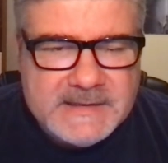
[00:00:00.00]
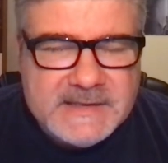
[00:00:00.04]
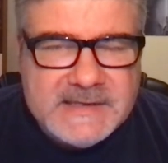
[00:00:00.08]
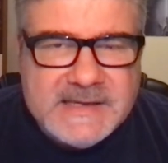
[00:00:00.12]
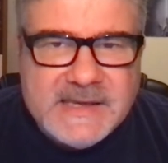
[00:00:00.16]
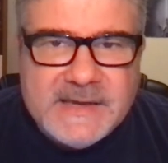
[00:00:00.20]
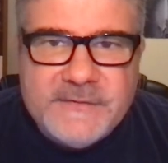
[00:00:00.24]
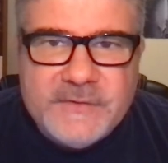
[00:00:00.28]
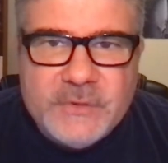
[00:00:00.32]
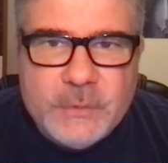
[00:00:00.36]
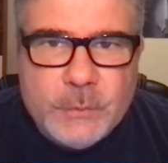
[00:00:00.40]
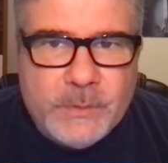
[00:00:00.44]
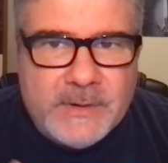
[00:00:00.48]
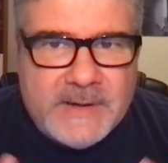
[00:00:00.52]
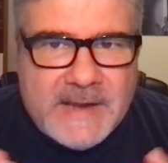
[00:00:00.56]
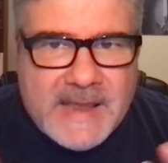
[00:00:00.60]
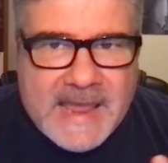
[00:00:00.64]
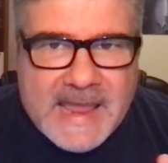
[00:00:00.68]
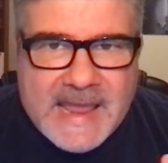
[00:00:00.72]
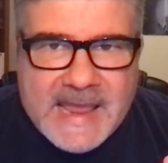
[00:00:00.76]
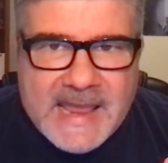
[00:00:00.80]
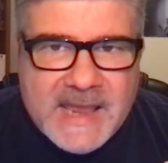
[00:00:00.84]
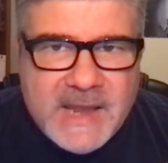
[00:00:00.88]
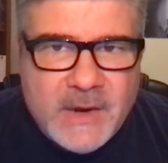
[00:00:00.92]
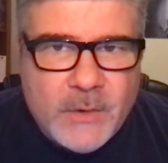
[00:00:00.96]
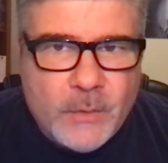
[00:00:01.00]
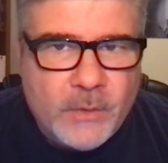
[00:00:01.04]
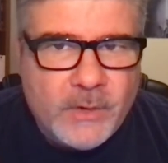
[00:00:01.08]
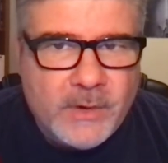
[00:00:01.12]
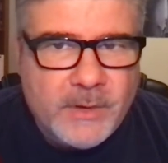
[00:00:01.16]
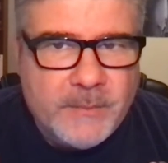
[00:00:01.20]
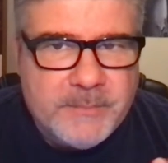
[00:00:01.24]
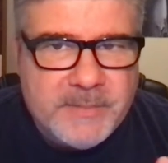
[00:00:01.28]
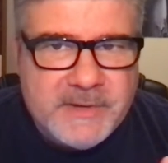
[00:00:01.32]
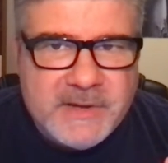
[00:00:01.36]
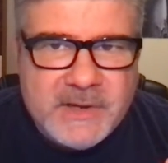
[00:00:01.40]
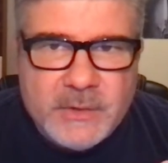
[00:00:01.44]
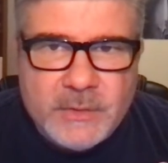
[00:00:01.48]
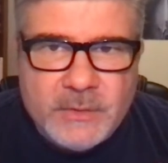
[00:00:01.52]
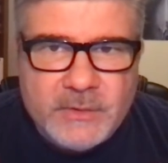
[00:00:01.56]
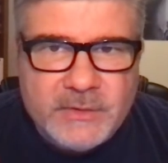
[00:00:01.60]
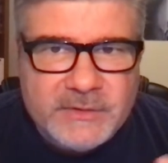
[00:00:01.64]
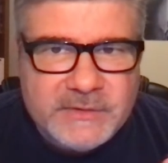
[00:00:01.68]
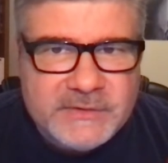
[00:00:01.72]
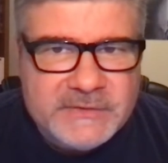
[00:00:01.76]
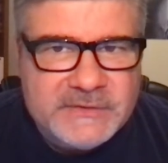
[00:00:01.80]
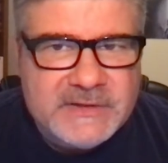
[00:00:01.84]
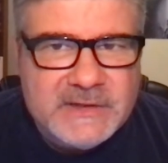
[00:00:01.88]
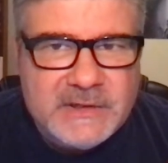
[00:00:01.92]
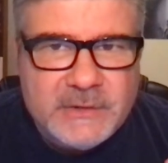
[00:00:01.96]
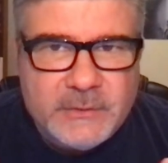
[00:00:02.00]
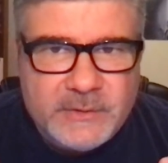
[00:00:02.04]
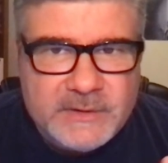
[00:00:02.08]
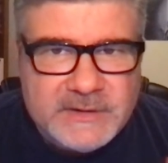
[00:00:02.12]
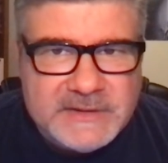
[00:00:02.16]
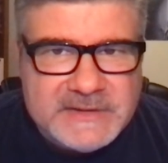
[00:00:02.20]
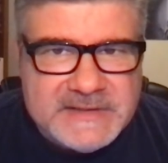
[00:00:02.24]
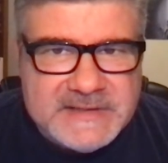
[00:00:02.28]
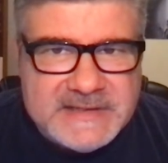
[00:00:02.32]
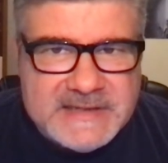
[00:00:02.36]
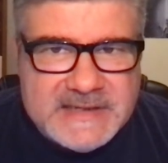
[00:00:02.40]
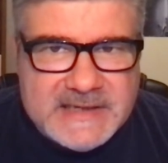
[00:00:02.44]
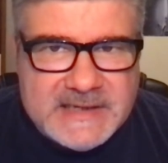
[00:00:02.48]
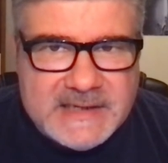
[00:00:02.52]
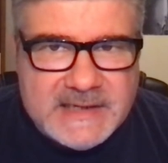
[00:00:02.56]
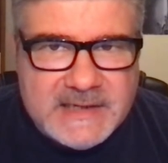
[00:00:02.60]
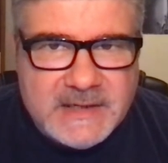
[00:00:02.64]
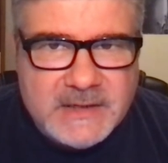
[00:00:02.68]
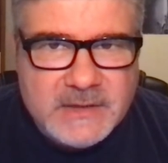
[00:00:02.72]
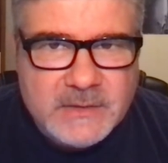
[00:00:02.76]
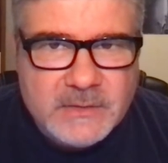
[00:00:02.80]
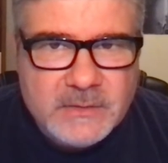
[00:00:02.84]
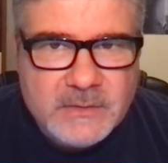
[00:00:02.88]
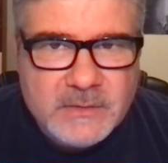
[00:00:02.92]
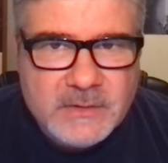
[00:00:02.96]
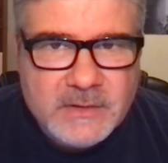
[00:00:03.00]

give you an A or a B or a C or a D